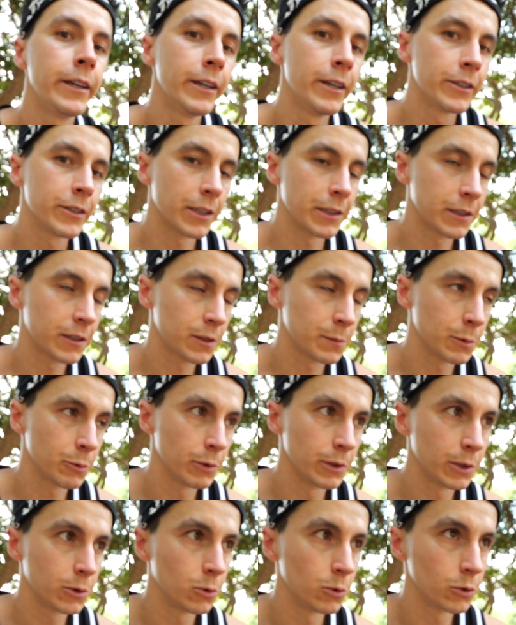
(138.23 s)
So I think it's gonna be
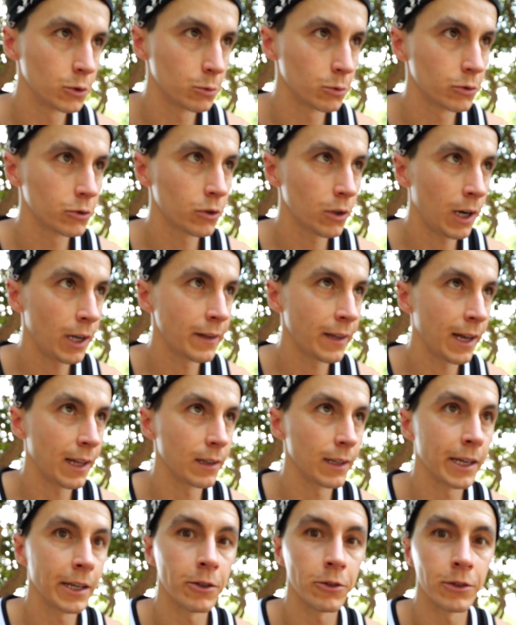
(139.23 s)
really cool. So we'll try
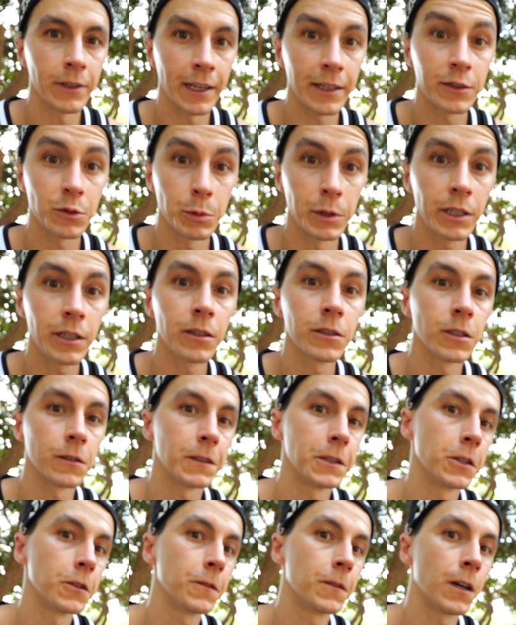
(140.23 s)
that later next week. So if
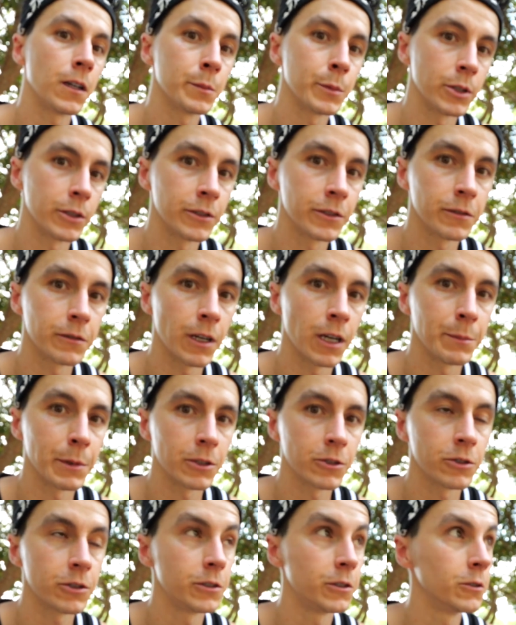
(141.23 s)
you don't follow me on Instagram, make
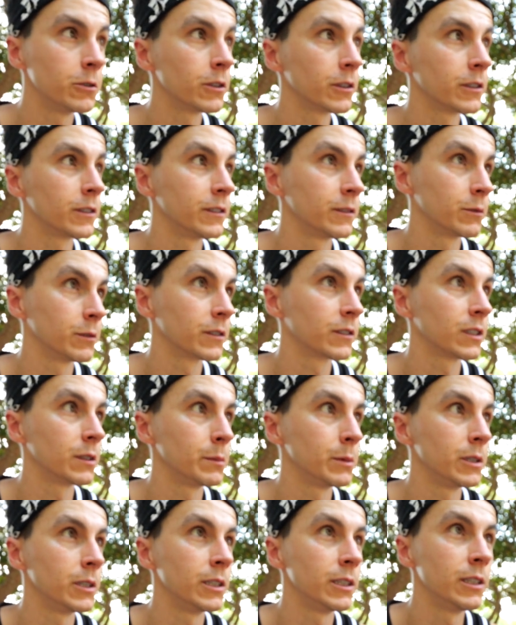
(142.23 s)
sure you do, because it's just gonna
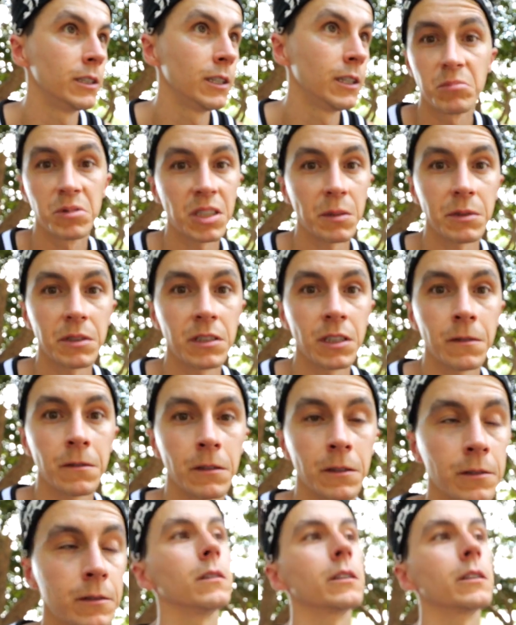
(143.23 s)
be something different.